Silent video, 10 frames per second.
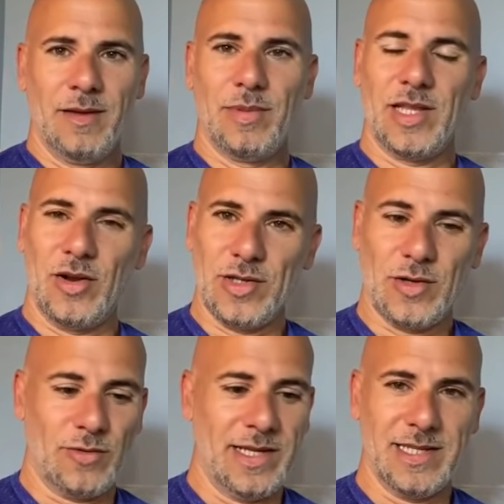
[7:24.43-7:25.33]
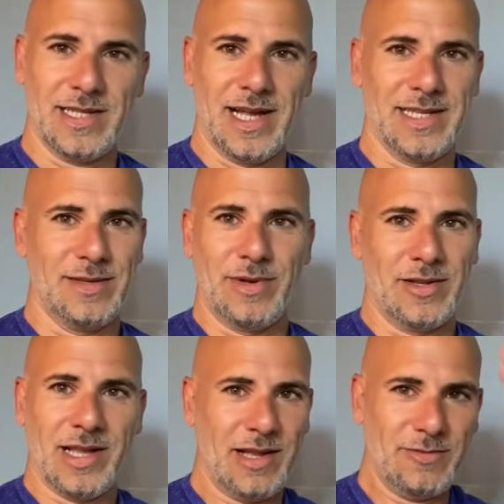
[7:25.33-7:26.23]
But he also criticized
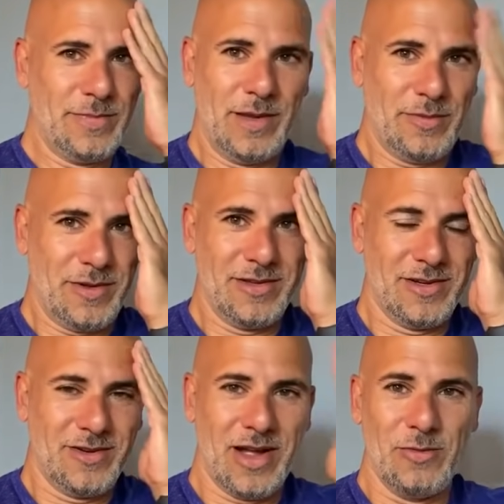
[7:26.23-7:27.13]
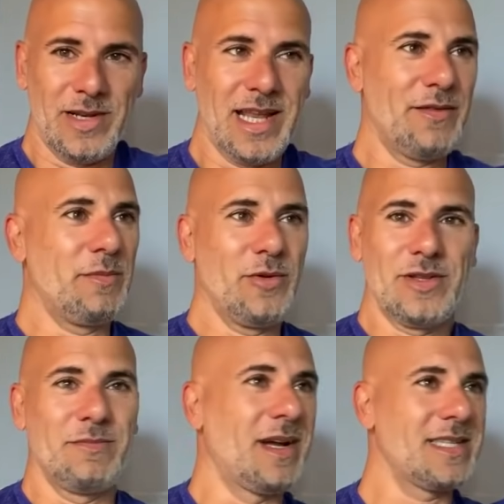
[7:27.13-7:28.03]
about how people, you know, I will never
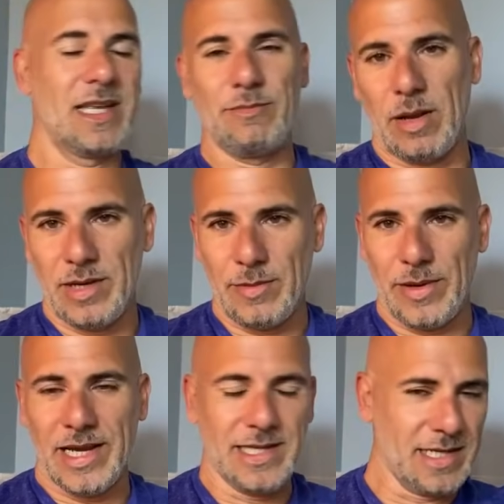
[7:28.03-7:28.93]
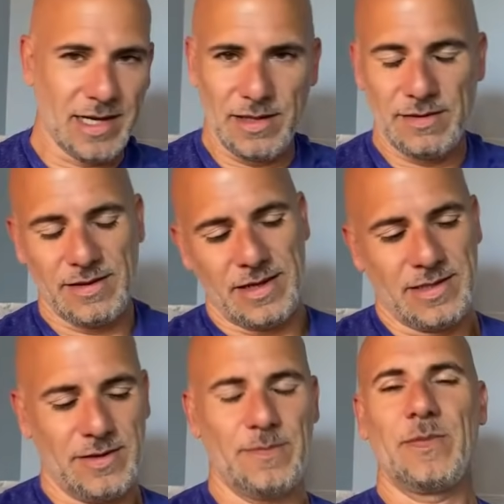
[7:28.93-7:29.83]
put a mask in public place and other things.
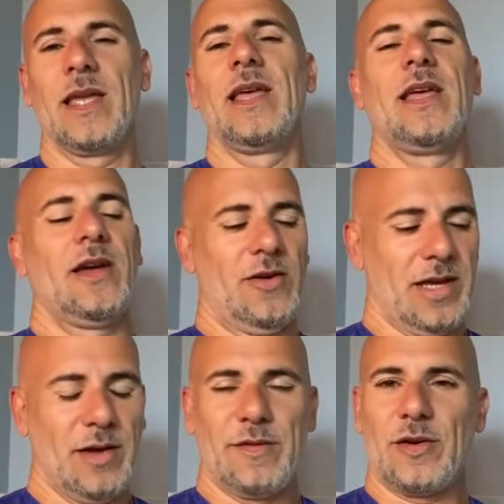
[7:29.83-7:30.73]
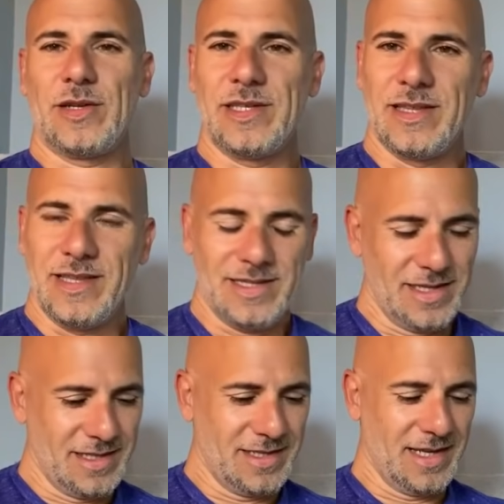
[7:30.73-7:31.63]
So, okay, of course that this
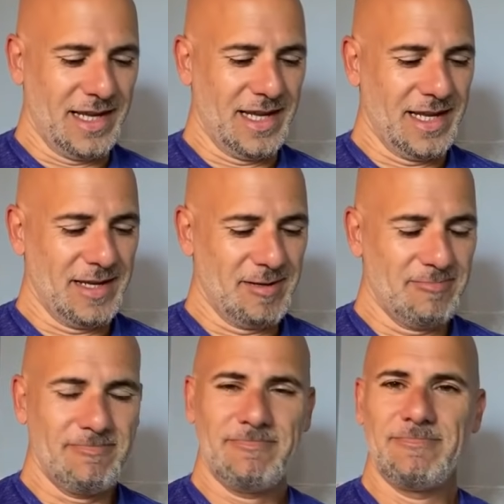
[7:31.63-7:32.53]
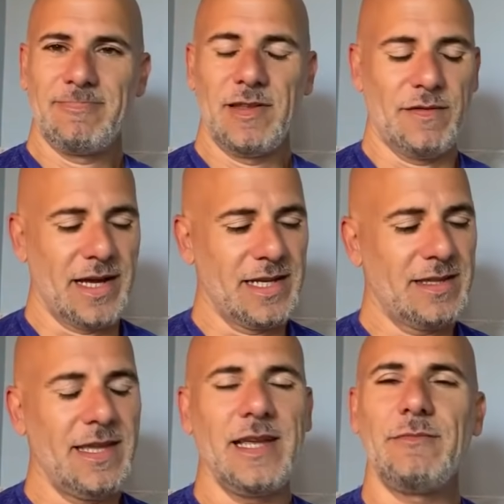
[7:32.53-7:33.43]
is a
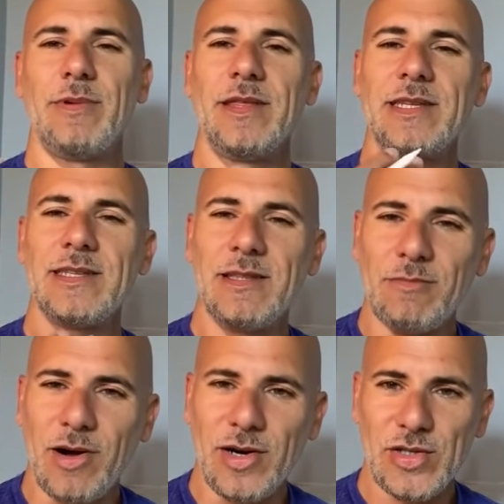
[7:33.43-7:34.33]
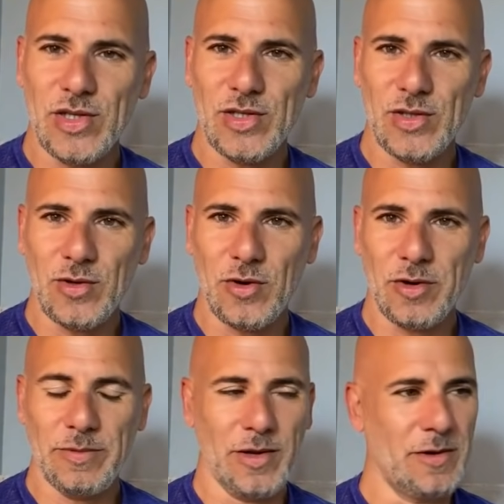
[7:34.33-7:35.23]
divided thing, but this is the Mars in
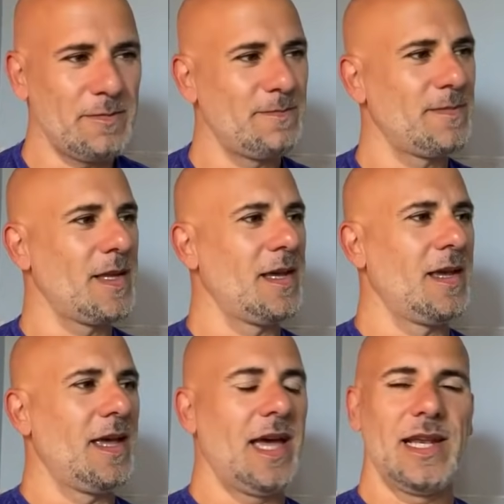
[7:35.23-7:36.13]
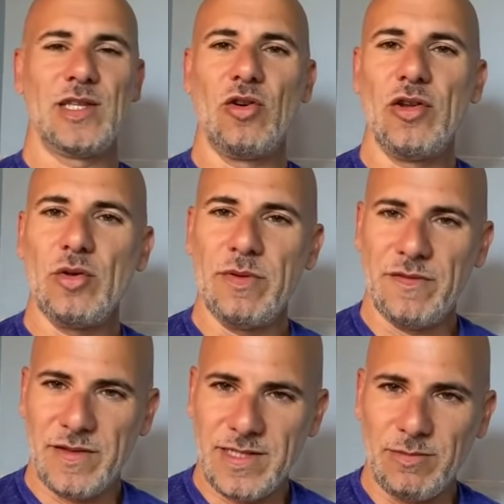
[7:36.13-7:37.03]
Scorpio, and it's going to be
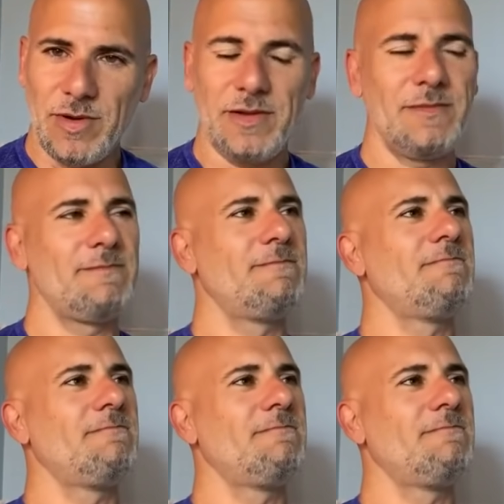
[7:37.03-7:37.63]
visible.